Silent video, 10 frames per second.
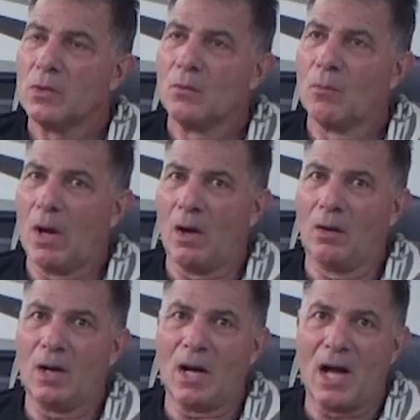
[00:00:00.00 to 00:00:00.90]

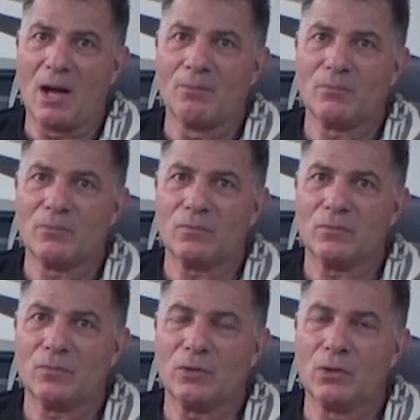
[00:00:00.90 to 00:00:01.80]
Well,
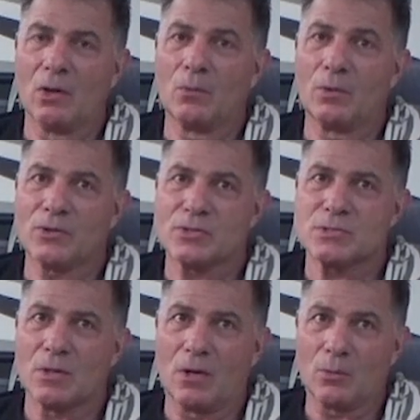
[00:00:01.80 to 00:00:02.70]
with
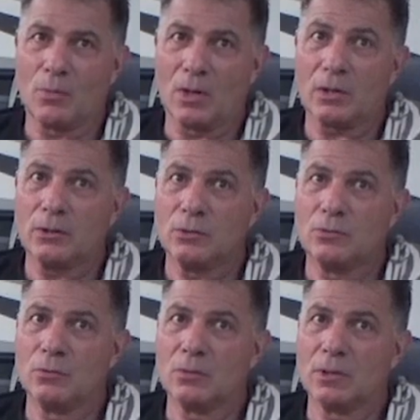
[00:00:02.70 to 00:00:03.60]
hard work, you
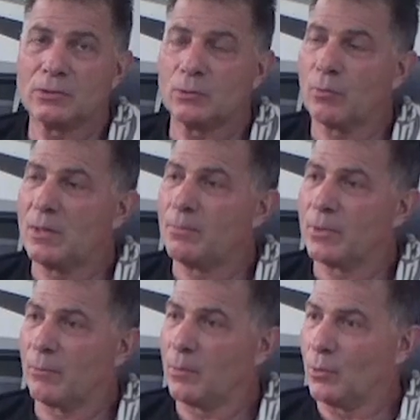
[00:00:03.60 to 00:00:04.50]
do get to reap
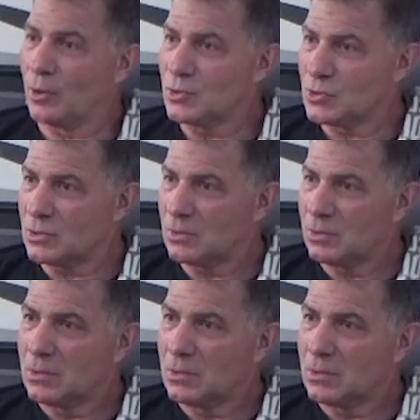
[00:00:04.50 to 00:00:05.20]
the rewards.